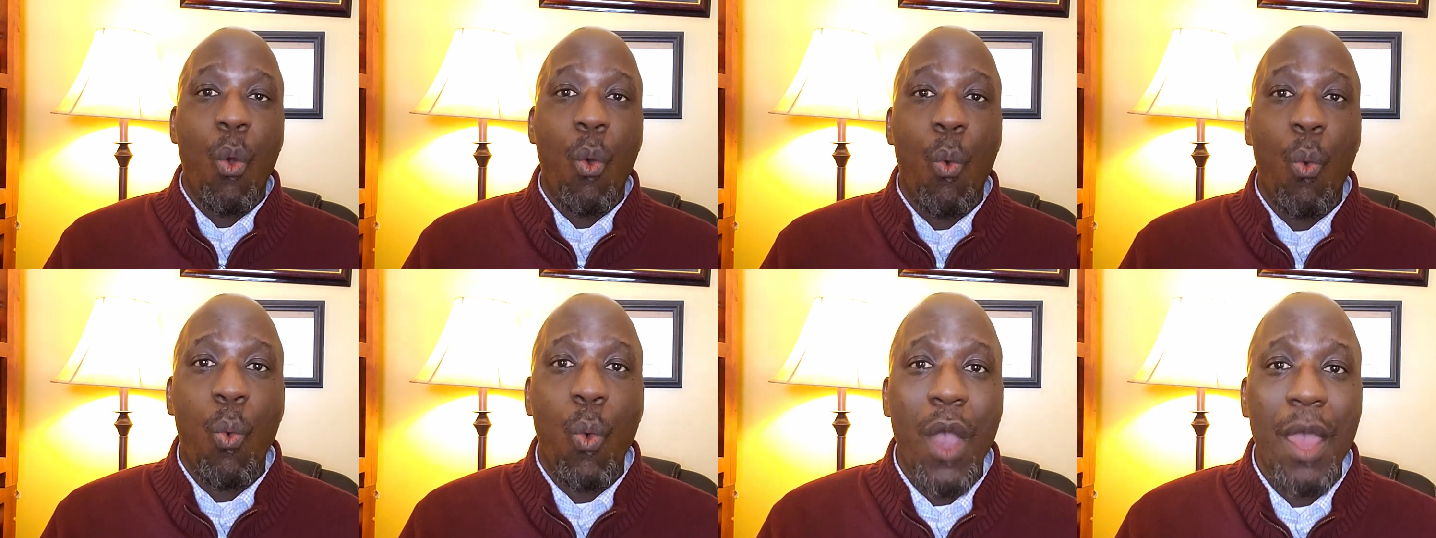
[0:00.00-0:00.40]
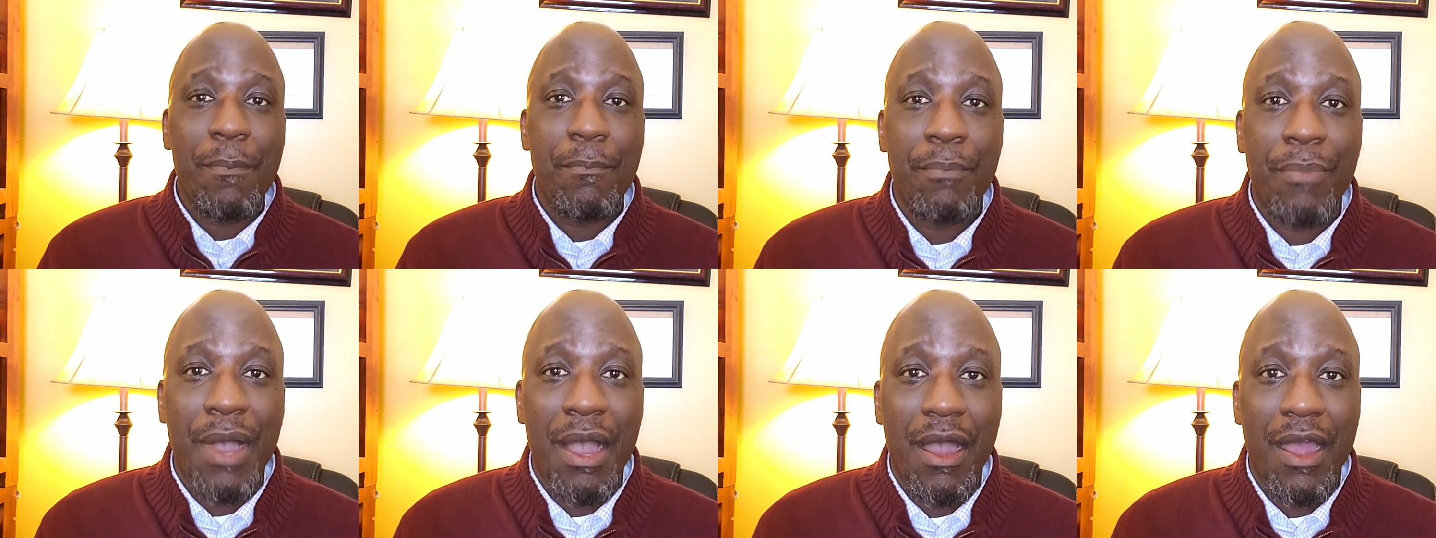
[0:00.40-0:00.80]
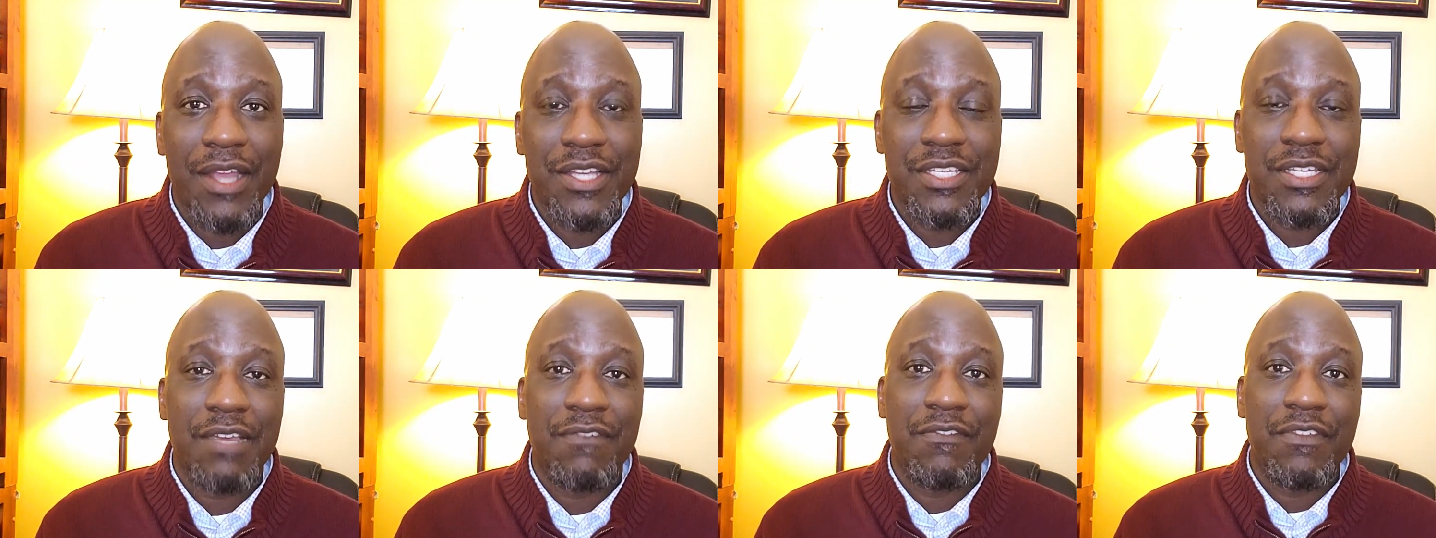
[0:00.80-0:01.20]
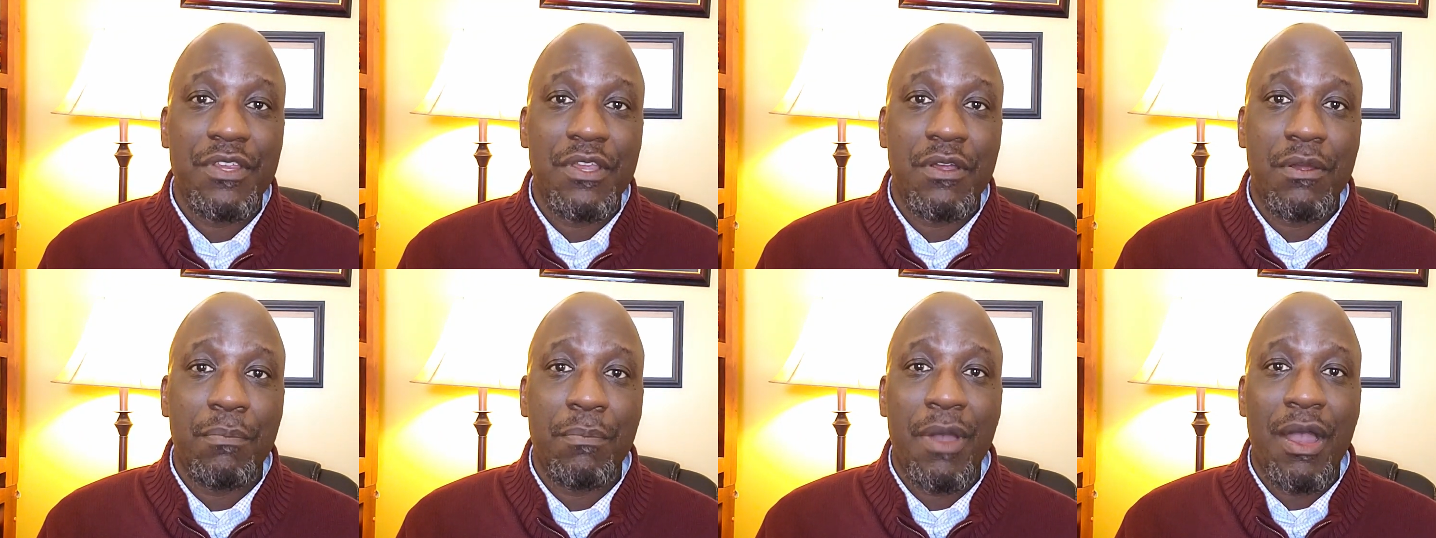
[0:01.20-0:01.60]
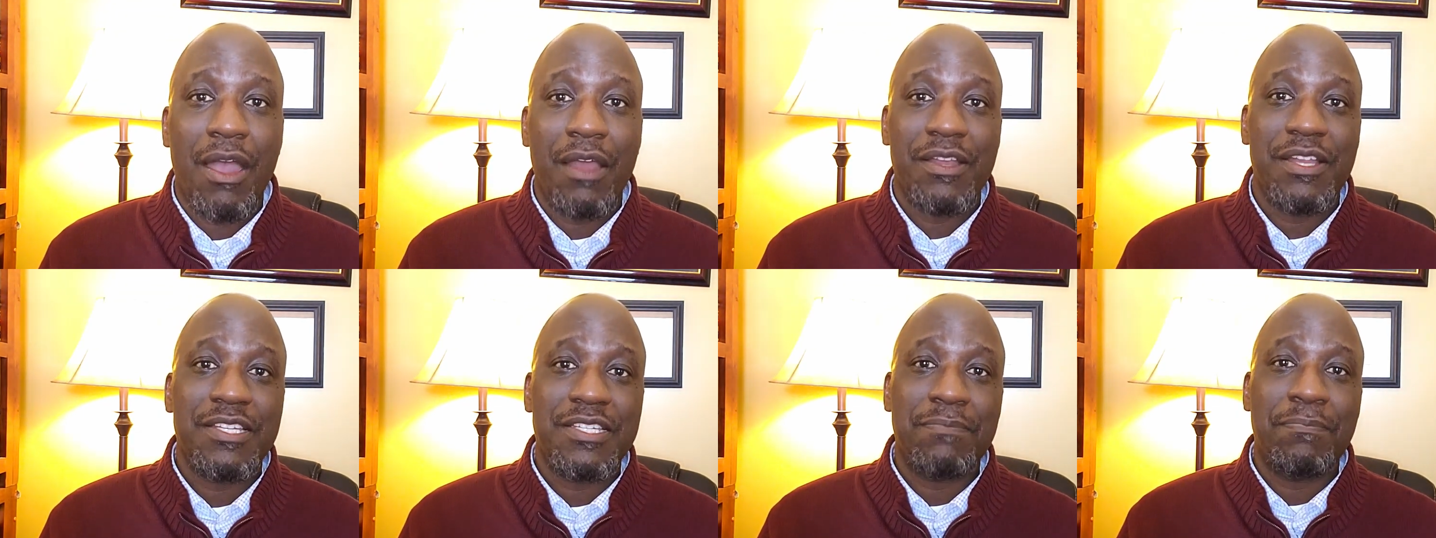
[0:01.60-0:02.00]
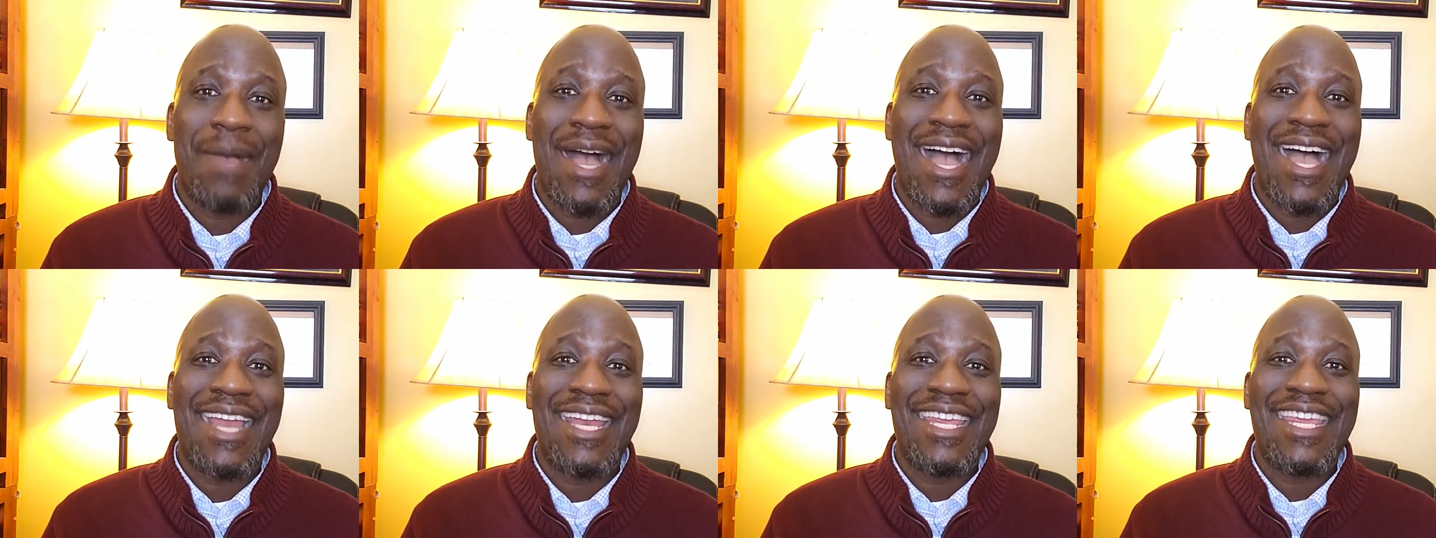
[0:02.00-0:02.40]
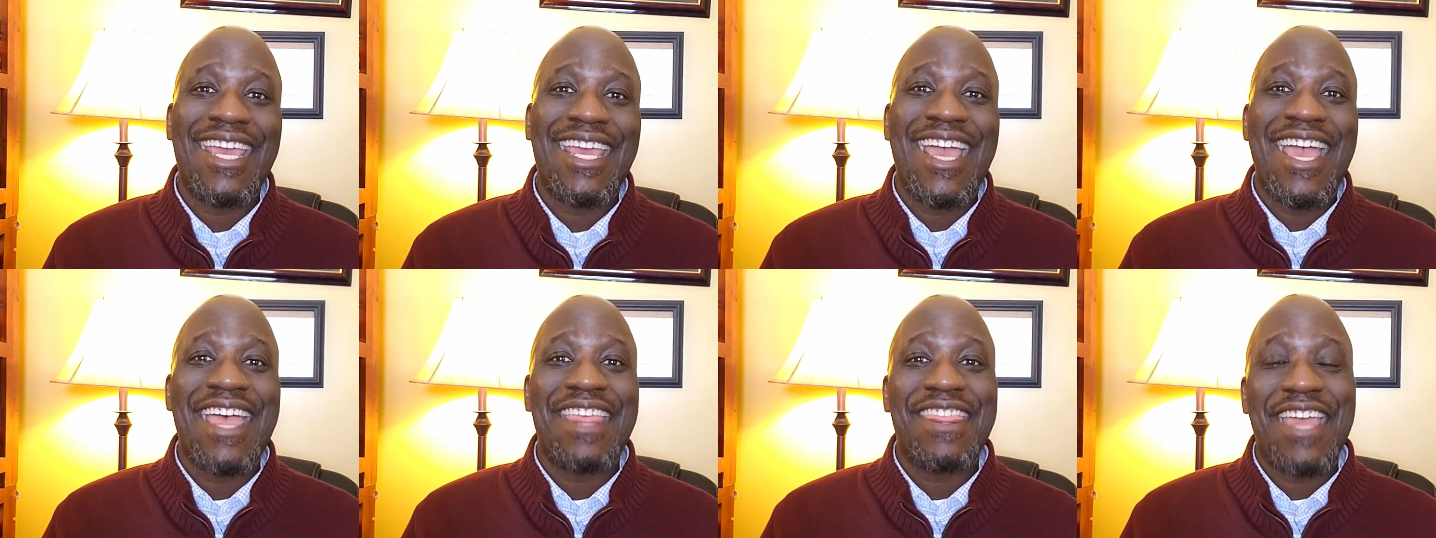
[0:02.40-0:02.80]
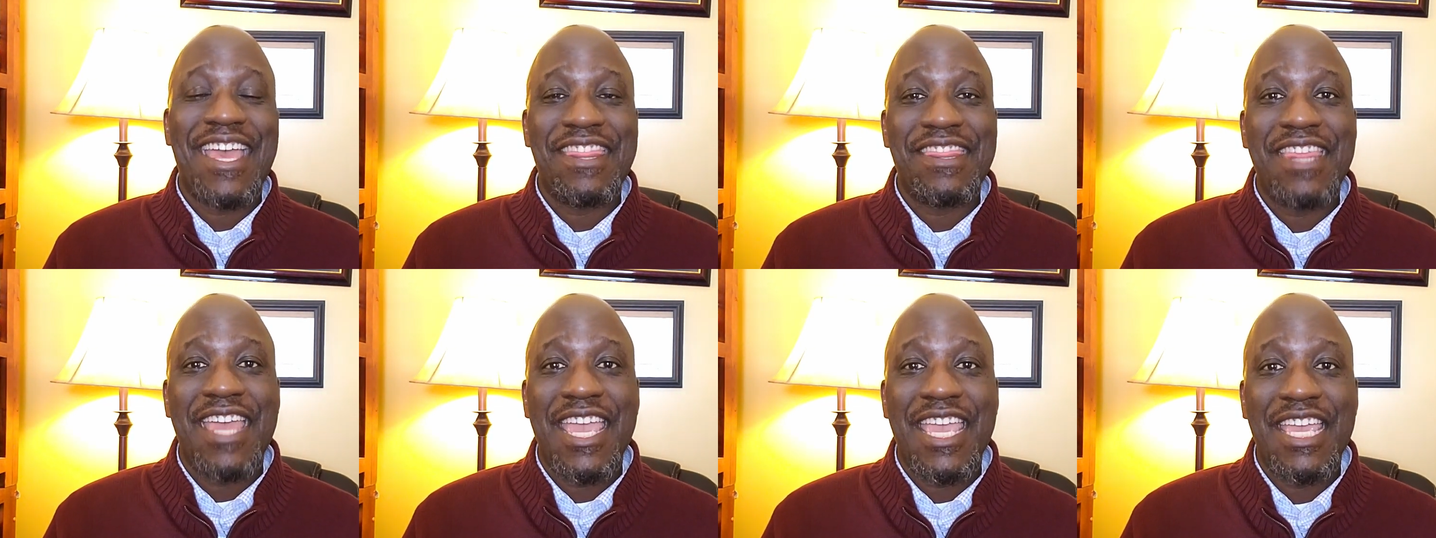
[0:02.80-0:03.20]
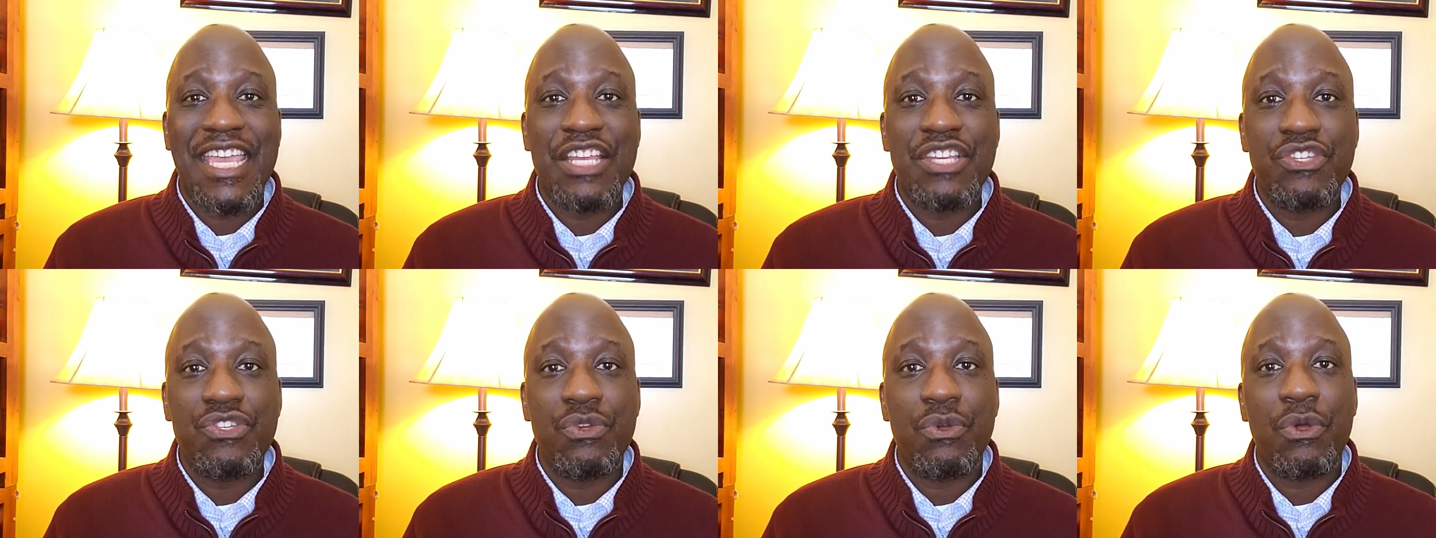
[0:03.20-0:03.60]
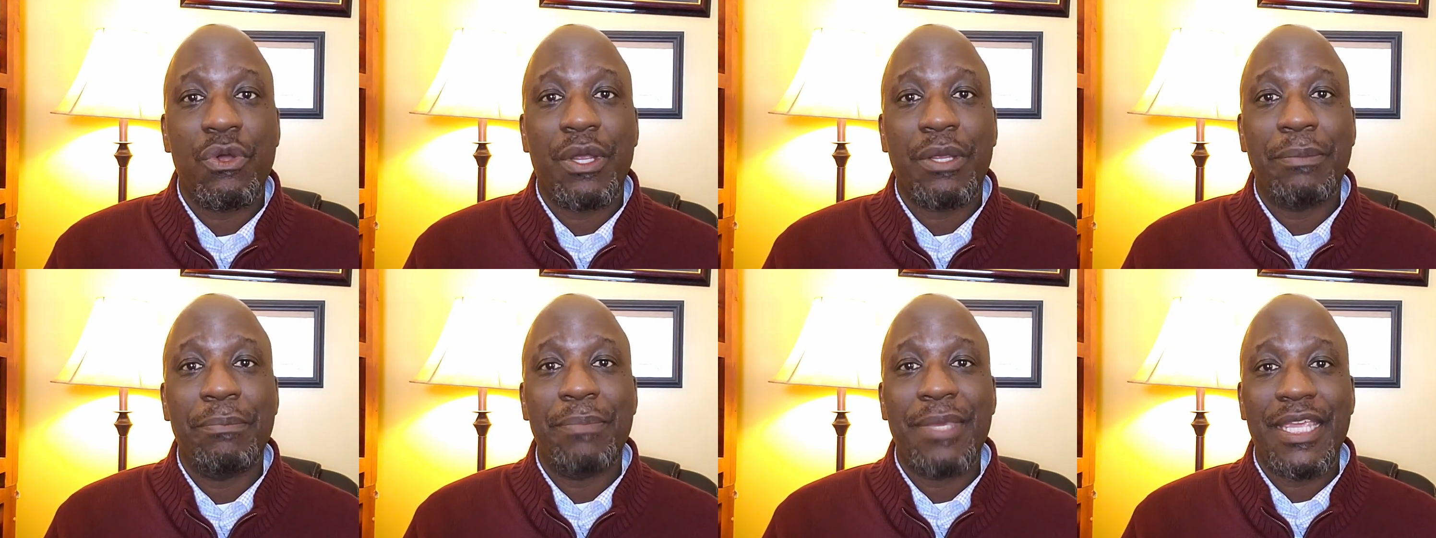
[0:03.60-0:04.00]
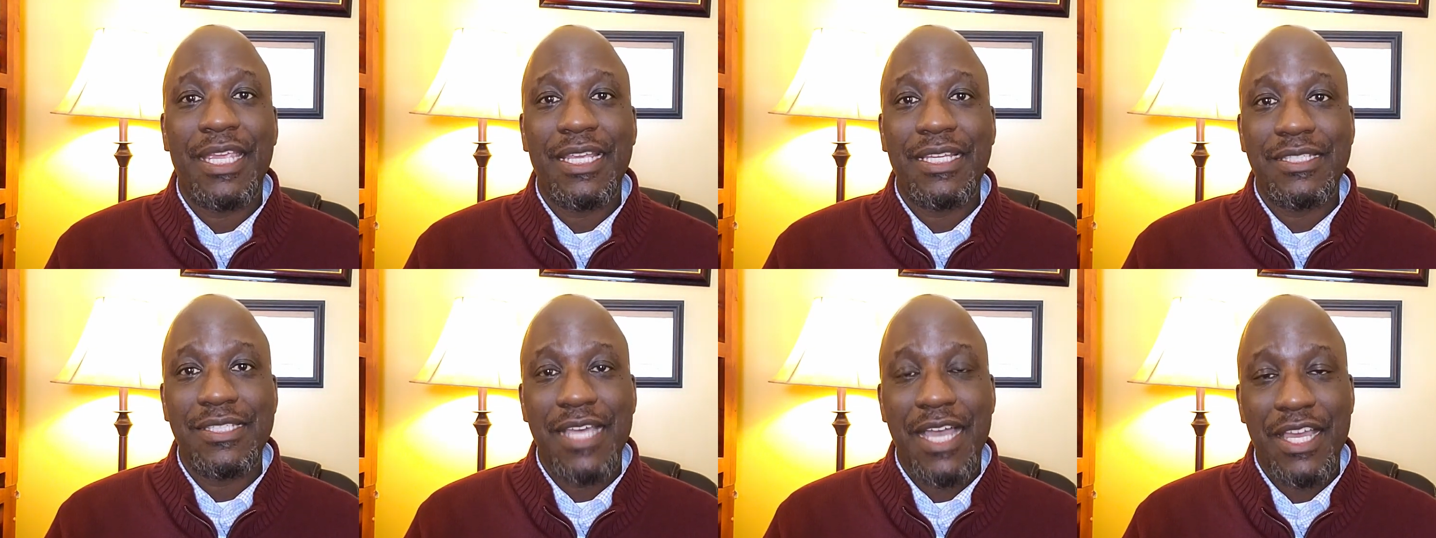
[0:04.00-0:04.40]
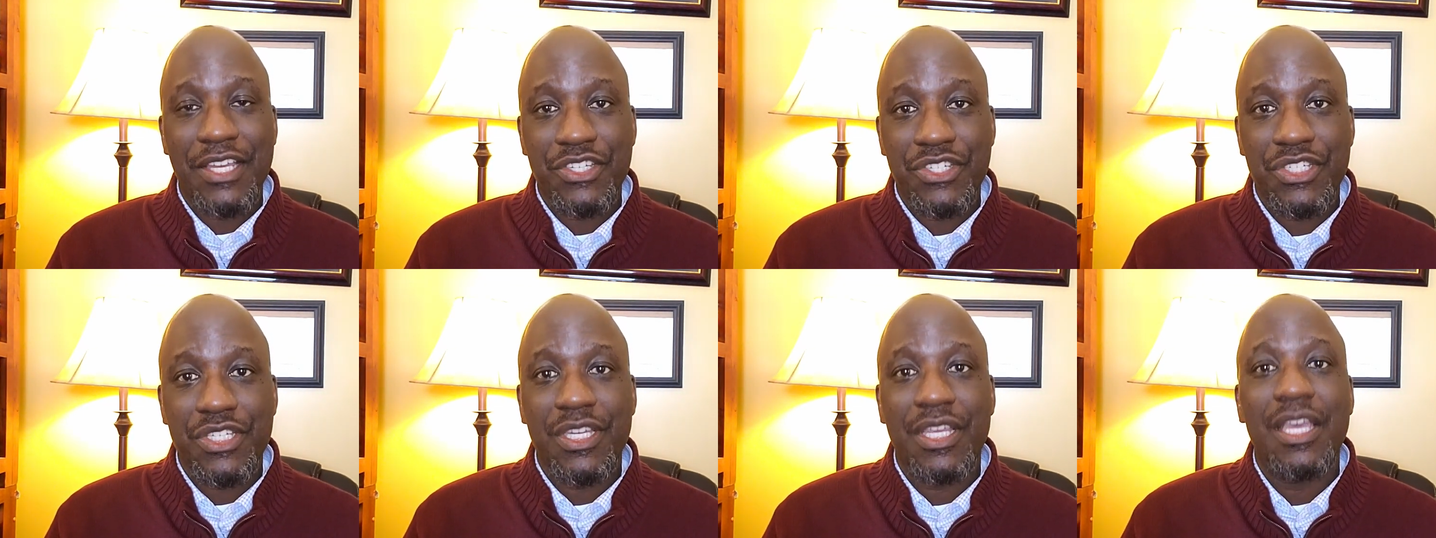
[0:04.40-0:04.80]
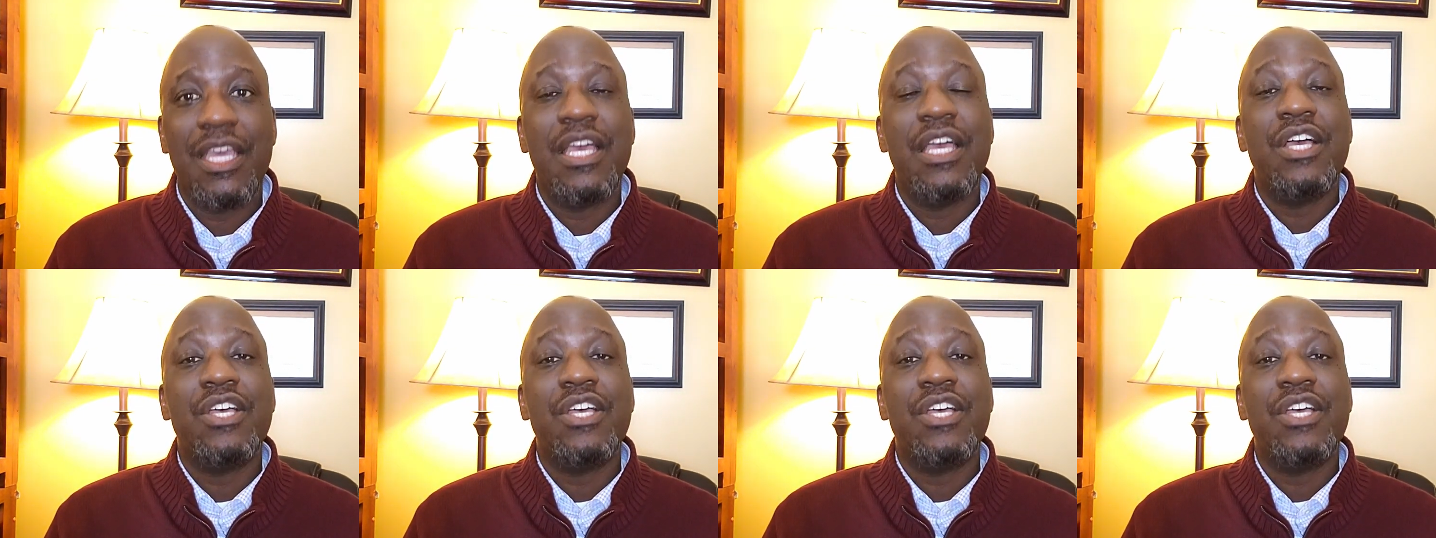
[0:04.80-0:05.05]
what parts of your partner's body that they enjoy being touched.